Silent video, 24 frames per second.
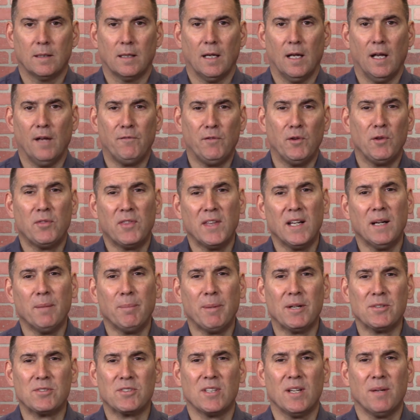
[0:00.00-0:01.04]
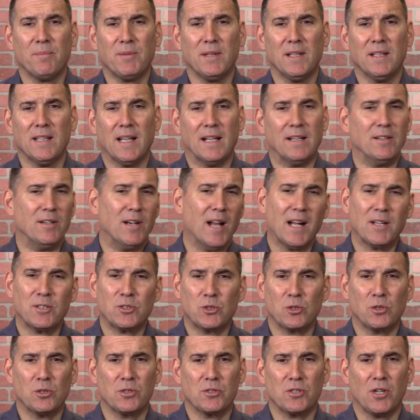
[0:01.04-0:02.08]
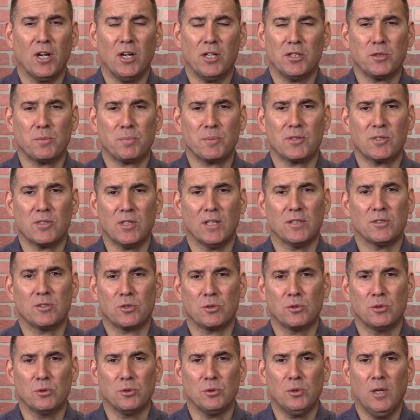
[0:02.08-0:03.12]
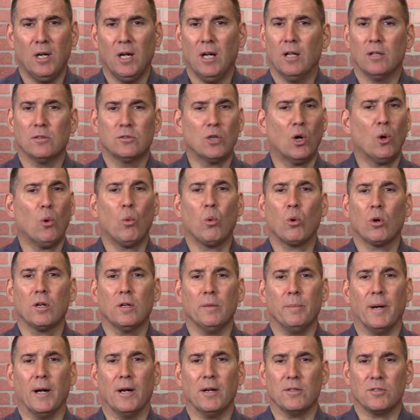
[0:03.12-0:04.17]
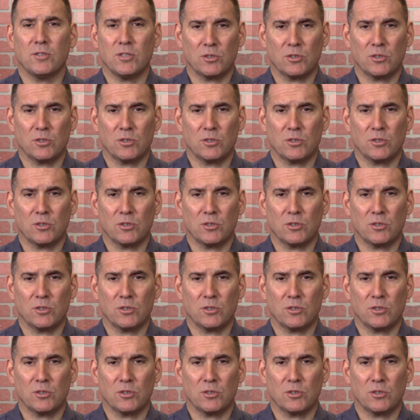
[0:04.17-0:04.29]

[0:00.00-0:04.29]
If you think about something that you're not sure is 100% true, don't worry about it.